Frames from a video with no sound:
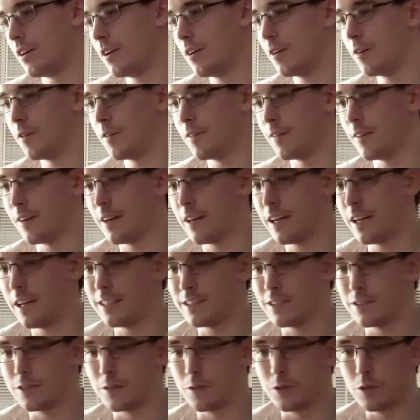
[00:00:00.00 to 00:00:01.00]
oh,
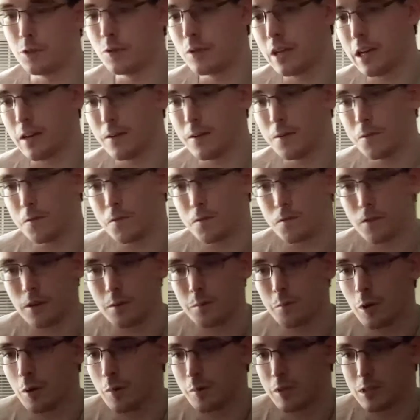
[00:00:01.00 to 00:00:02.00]
I still do have
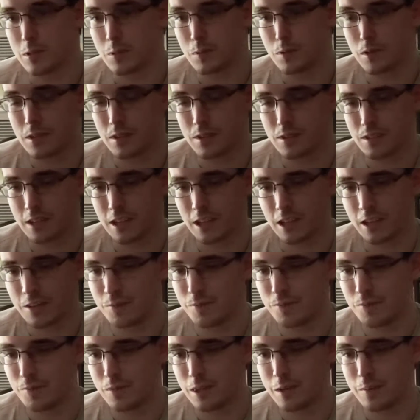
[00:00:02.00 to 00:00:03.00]
fun moments with this
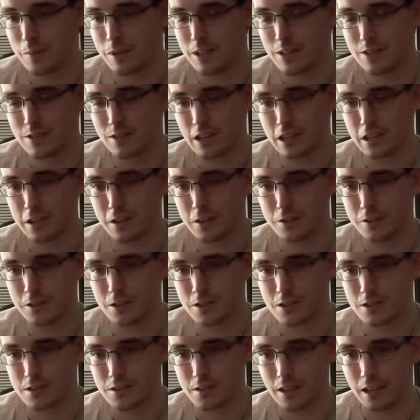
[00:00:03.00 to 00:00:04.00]
game. Maybe it's not all
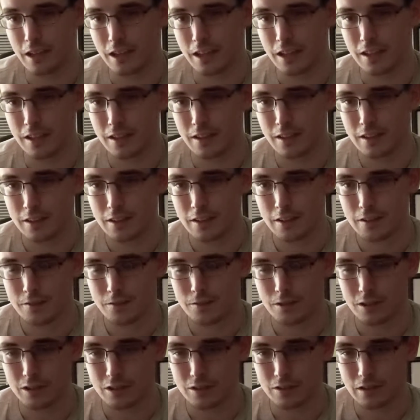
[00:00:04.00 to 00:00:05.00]
just like
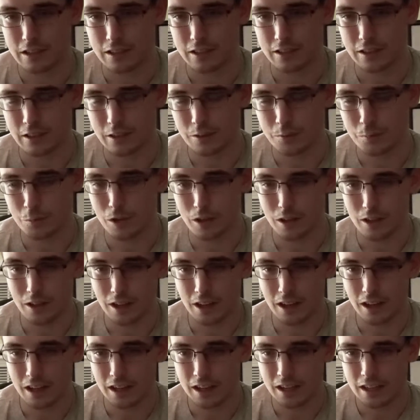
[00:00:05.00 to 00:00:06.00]
frustration and
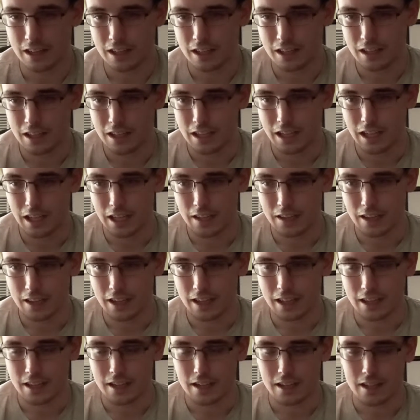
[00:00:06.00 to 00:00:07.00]
whatnot. And
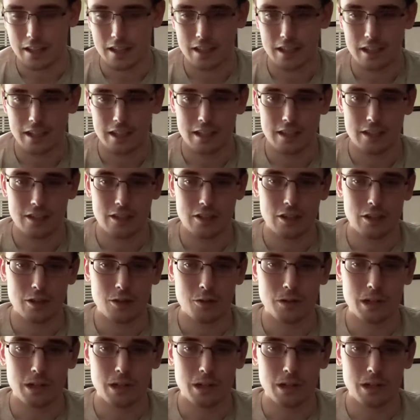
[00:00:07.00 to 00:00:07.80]
like and